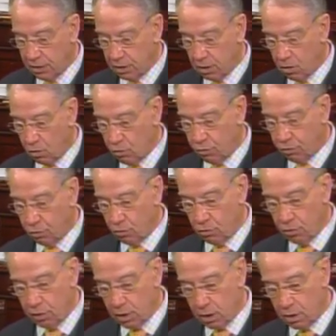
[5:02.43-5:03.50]
to go
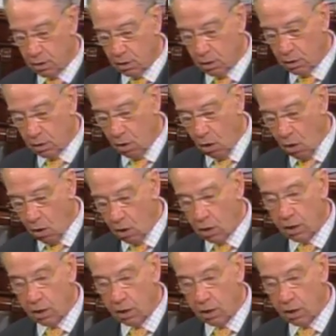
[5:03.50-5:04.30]
through the long